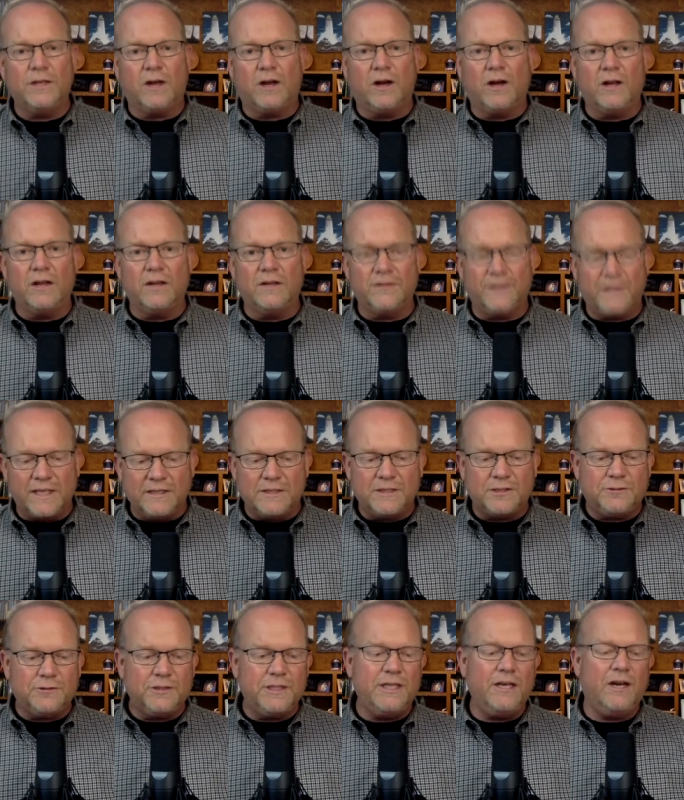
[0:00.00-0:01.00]
all of
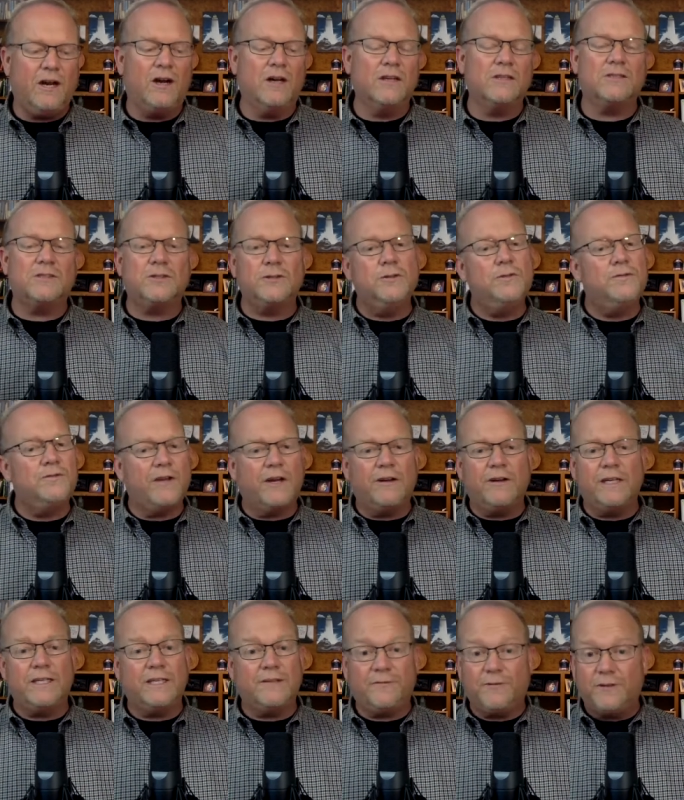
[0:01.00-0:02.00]
history are two
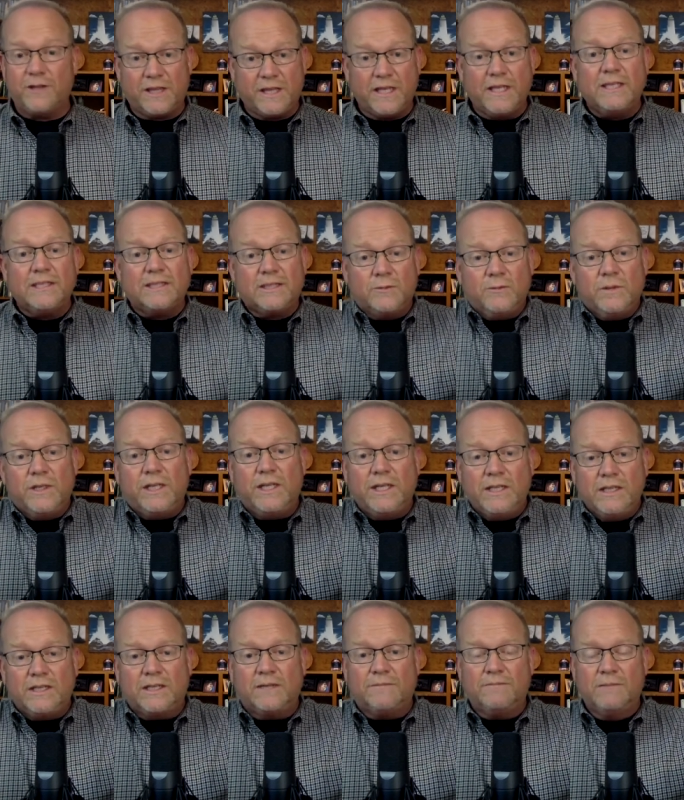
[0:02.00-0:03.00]
very different things and we
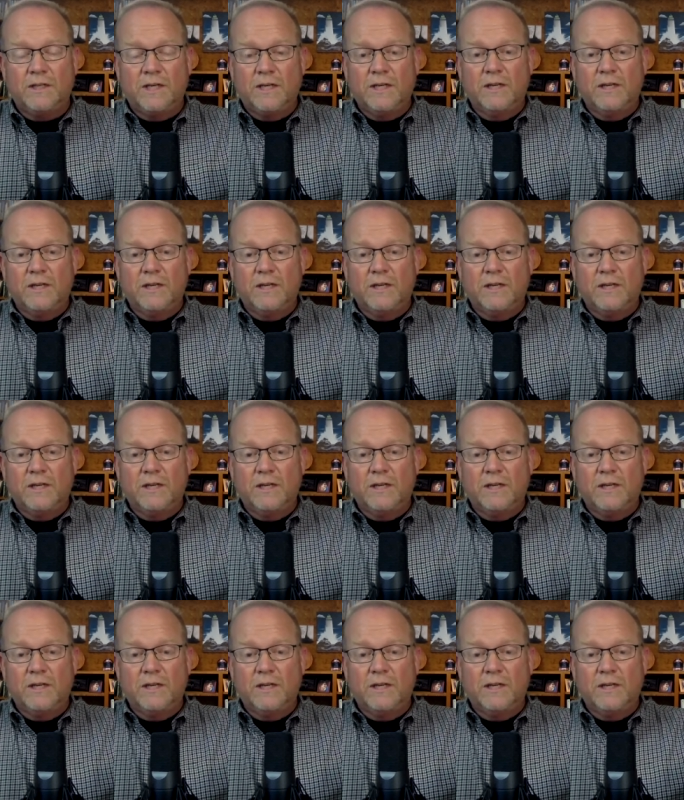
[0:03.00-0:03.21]
need to